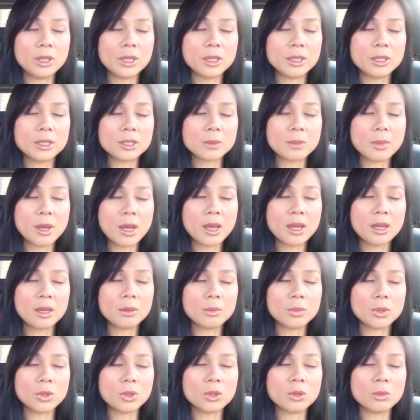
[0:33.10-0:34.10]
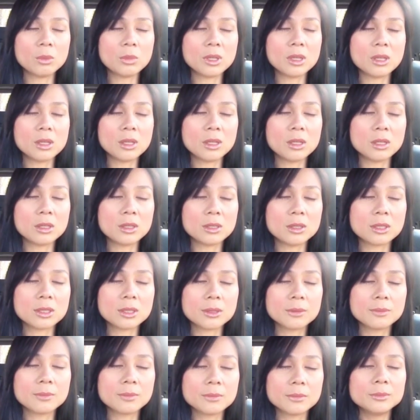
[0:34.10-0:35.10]
is my purpose?
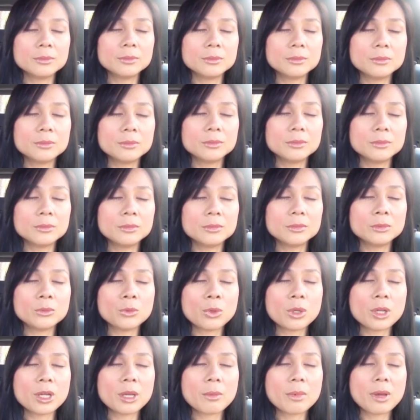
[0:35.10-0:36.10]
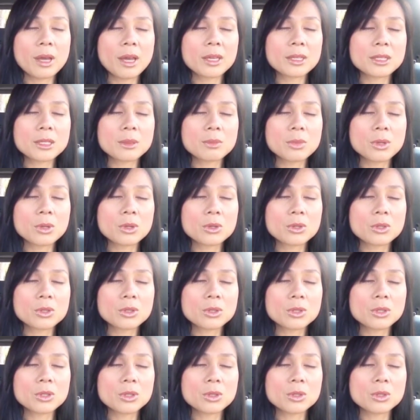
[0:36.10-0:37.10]
Mm, what am I supposed
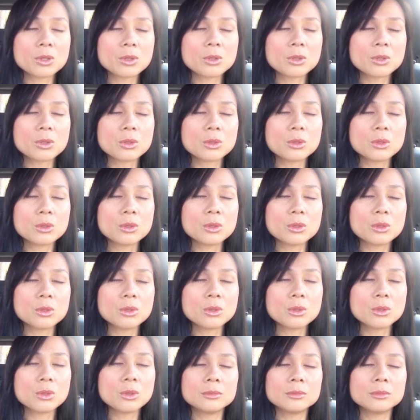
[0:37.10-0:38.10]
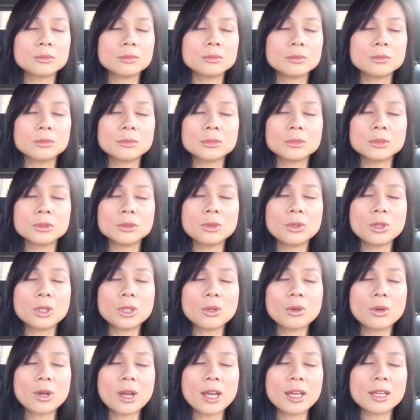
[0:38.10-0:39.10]
to do? Mm, what do
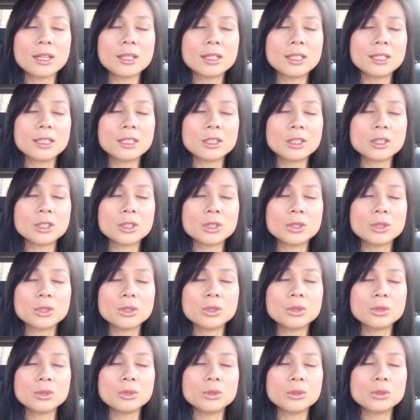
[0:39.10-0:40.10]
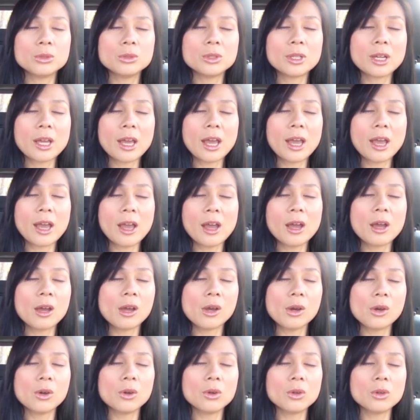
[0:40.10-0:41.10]
I need to do
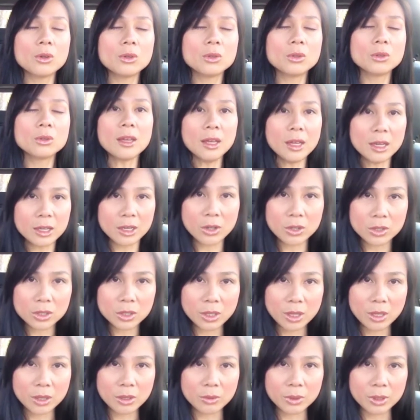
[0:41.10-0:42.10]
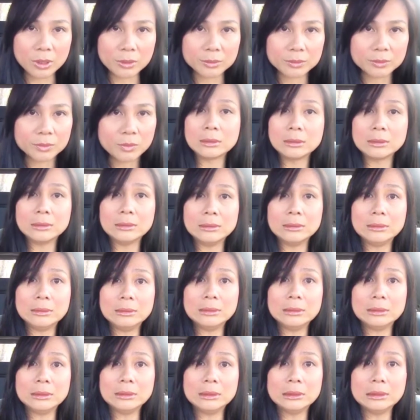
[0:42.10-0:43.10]
now? And here's another one.
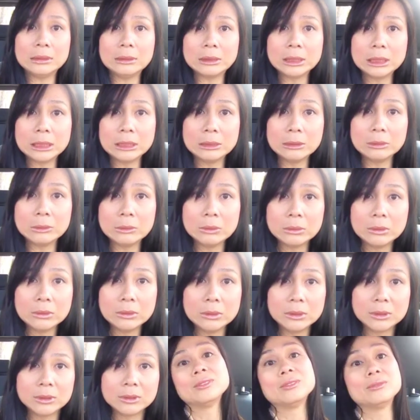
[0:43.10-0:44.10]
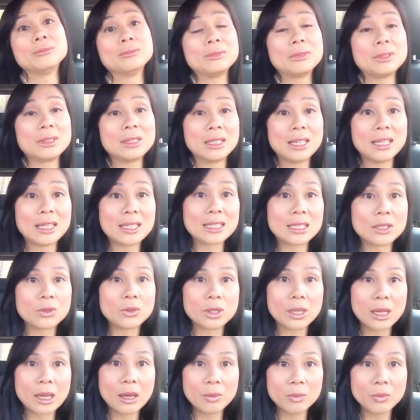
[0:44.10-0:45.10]
I don't know. Guess it'll
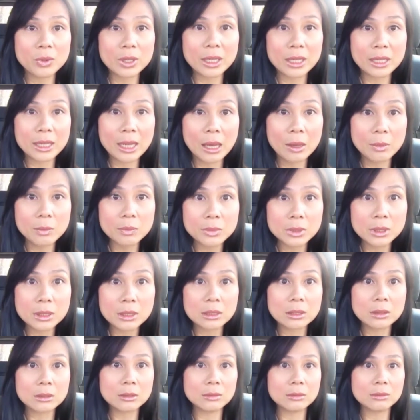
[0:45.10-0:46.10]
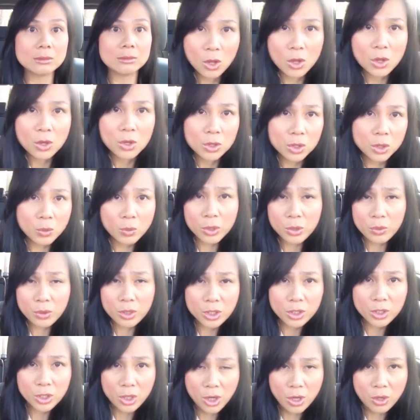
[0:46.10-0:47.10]
come when it comes. So, which
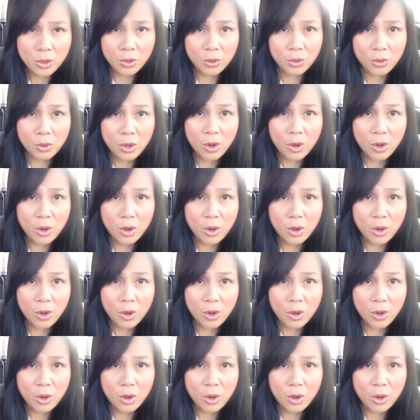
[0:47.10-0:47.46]
one's you?